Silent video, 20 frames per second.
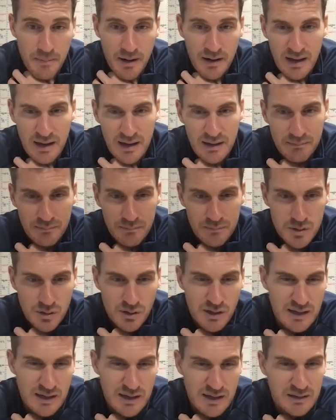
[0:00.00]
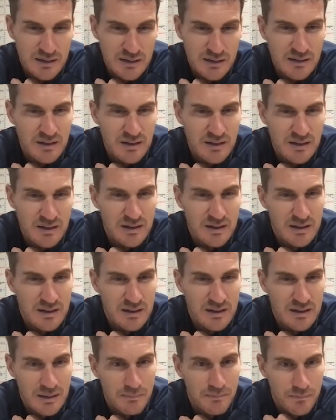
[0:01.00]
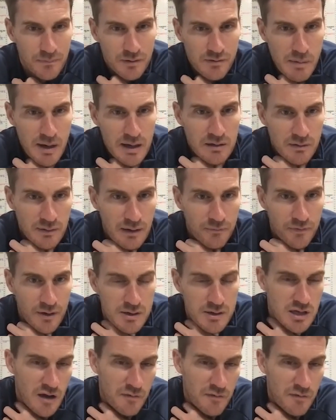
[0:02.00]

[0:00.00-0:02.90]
and it sort of hindered him for the remainder of that first half period.